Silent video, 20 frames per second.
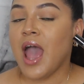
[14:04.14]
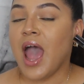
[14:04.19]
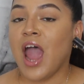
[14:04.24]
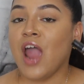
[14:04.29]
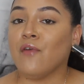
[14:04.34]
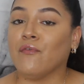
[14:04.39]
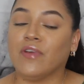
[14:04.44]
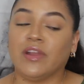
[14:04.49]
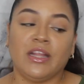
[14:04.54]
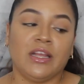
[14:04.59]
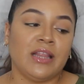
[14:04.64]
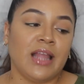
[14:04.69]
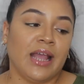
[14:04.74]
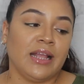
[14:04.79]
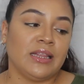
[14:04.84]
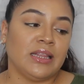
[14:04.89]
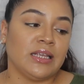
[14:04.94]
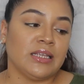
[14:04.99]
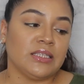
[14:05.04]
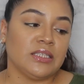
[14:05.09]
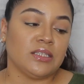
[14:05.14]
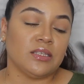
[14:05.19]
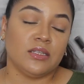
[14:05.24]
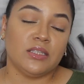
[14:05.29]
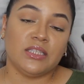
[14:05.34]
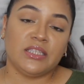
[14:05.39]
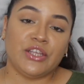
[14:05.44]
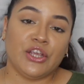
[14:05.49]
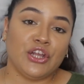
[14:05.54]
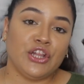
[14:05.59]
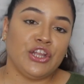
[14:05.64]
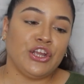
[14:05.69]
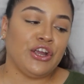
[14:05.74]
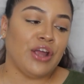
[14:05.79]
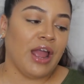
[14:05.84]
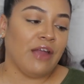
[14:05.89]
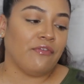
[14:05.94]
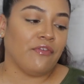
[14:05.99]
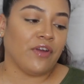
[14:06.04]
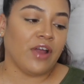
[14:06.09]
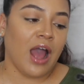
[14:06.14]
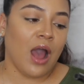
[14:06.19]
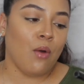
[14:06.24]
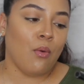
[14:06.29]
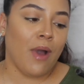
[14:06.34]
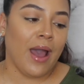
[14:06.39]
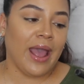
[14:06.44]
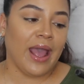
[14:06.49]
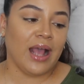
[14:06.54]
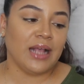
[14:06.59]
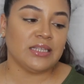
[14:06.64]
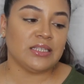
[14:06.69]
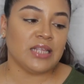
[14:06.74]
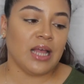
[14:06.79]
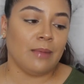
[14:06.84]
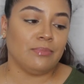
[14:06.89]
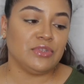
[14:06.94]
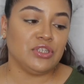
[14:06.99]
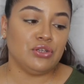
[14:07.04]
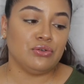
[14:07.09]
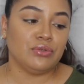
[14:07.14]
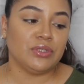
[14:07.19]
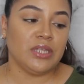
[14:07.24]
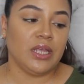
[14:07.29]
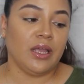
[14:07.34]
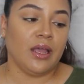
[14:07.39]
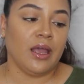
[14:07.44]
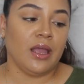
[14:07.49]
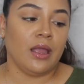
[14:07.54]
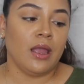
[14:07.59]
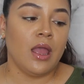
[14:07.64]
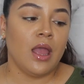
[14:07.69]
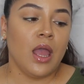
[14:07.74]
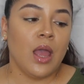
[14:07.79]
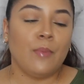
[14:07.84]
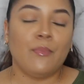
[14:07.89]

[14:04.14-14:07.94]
I really like this concealer. I forgot why I stopped using it,